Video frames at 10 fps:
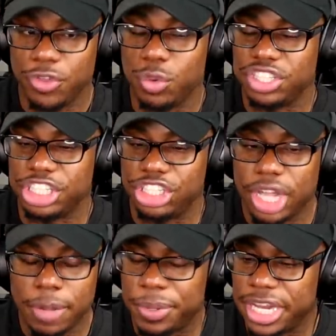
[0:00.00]
if you would just
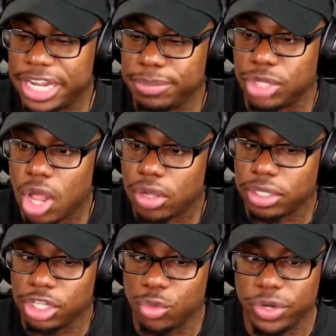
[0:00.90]
shut up and let him
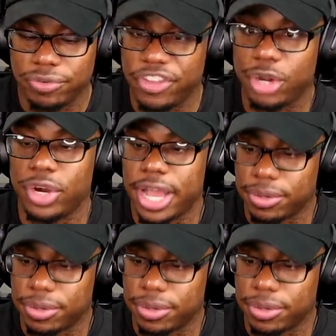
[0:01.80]
talk, you would figure it